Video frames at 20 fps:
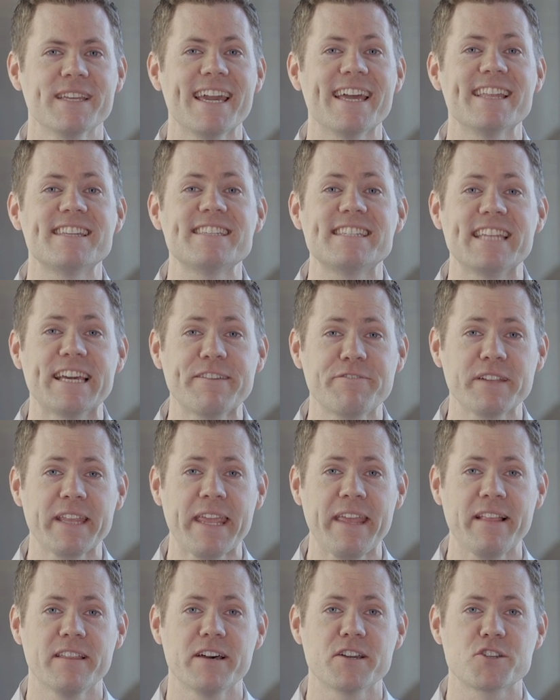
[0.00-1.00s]
It's
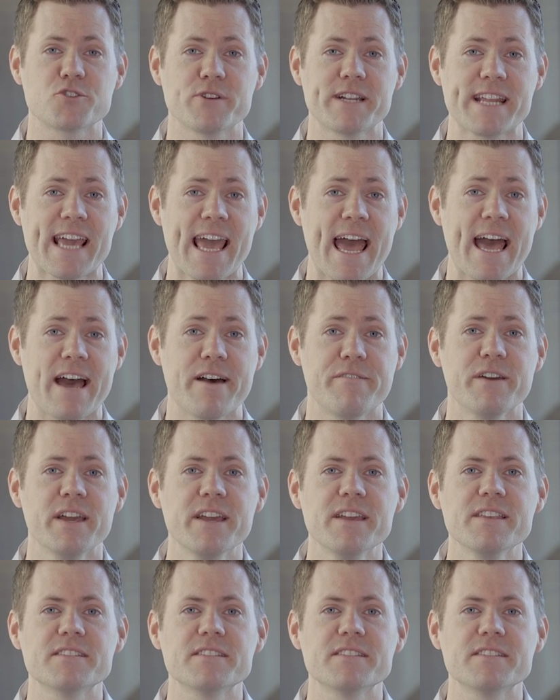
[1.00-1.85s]
definitely a luxury to have,